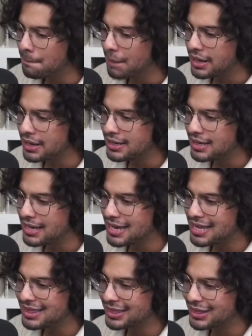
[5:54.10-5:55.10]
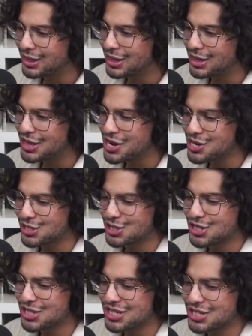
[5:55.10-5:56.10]
But
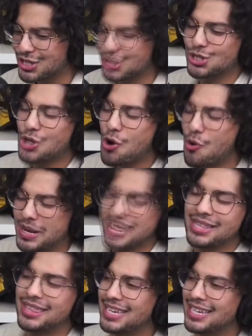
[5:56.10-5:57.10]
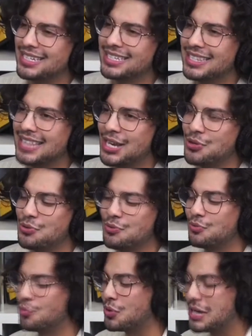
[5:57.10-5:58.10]
there's so many things that
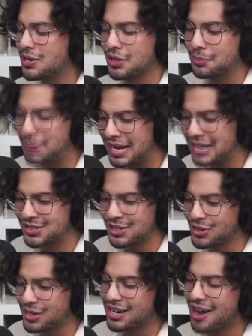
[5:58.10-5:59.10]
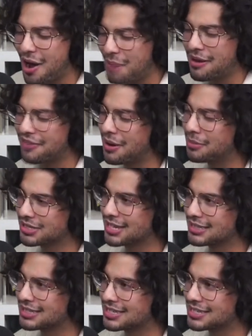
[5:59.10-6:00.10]
you read on the page that you're like, oh, my family's
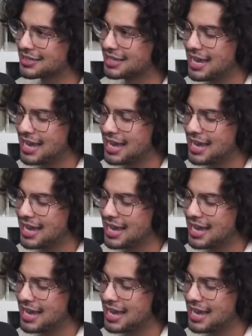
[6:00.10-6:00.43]
like this.